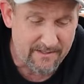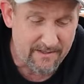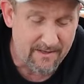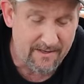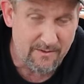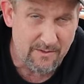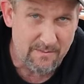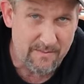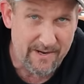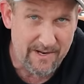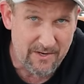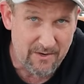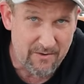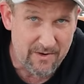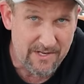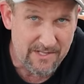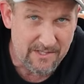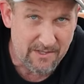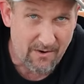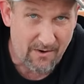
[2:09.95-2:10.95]
Uh, that was my
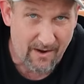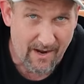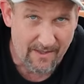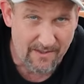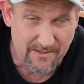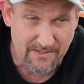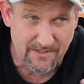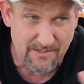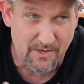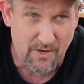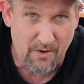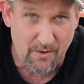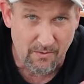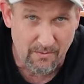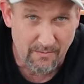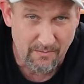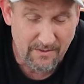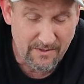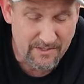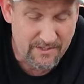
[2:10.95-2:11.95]
degree, so I, this is
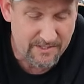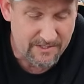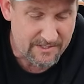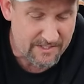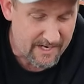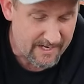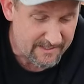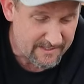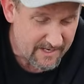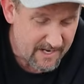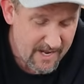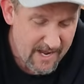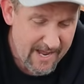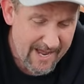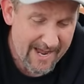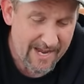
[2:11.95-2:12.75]
all legit science.